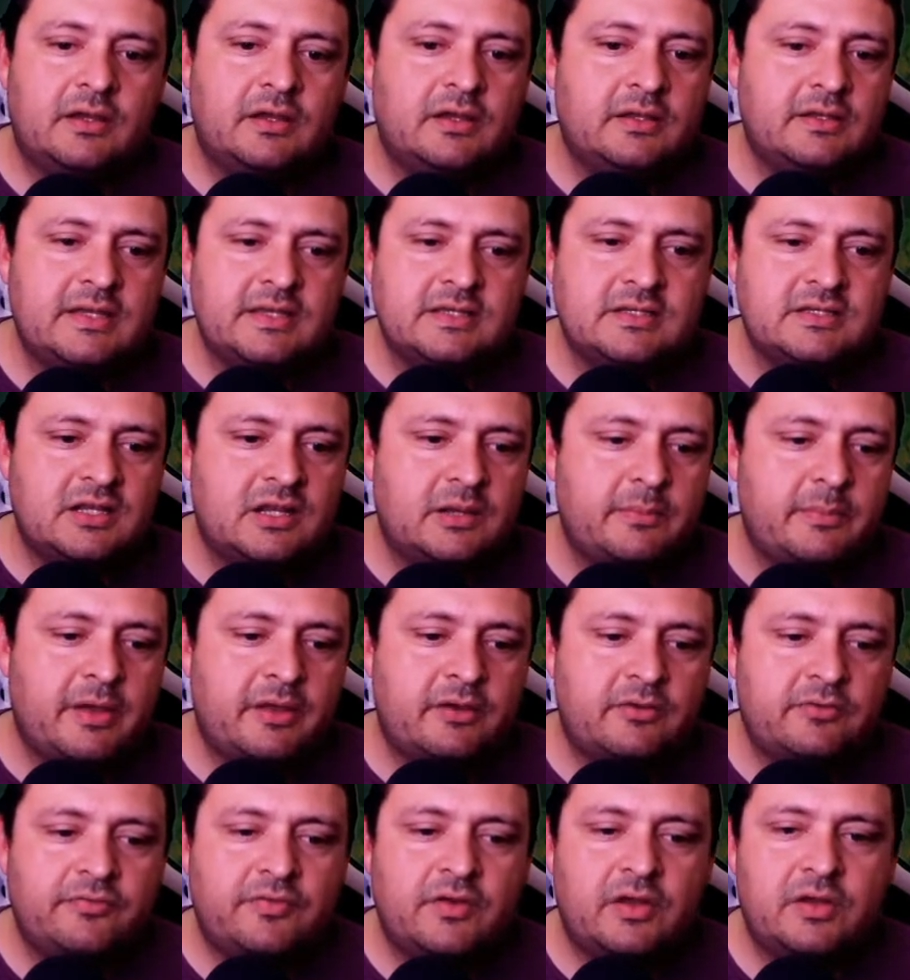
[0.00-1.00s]
a decent
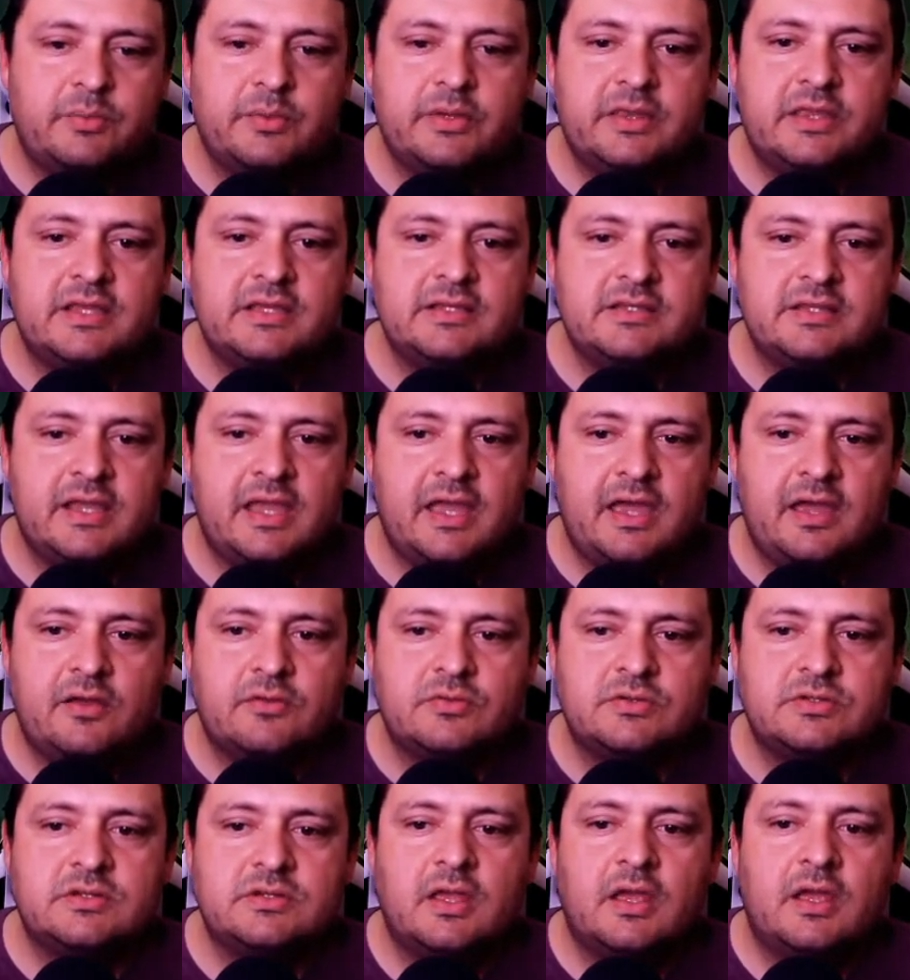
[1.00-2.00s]
amount of fun with these
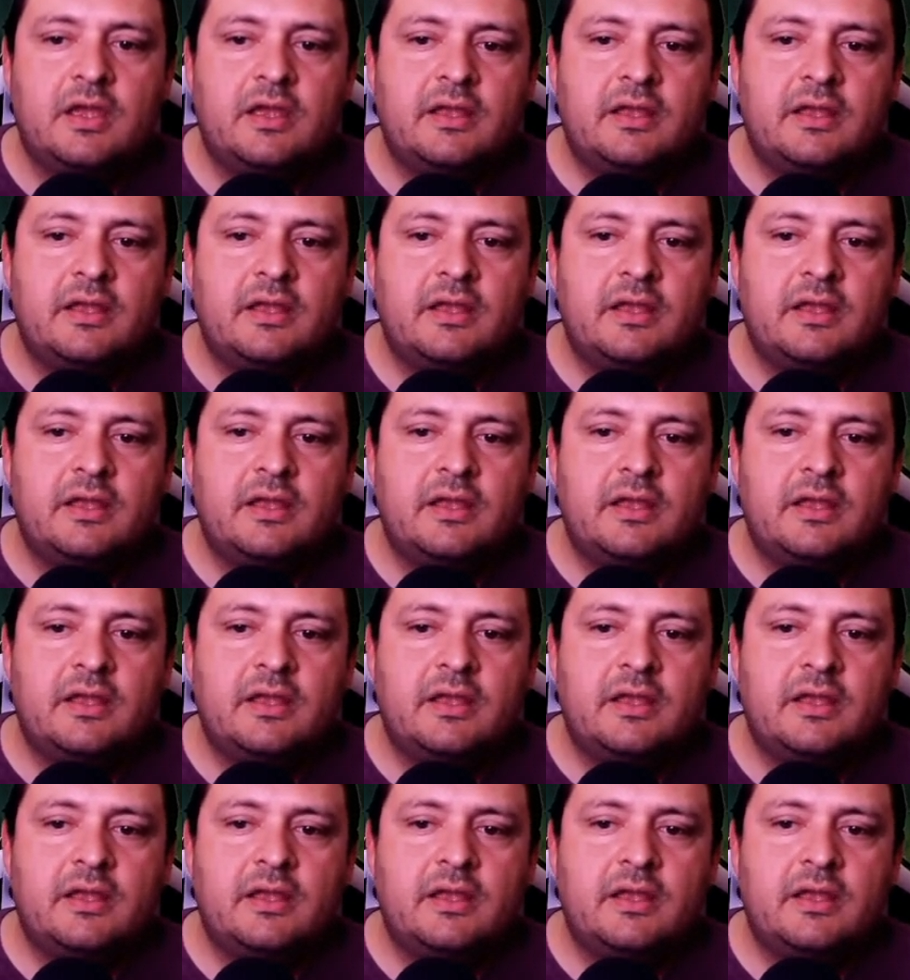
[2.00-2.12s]
accounts.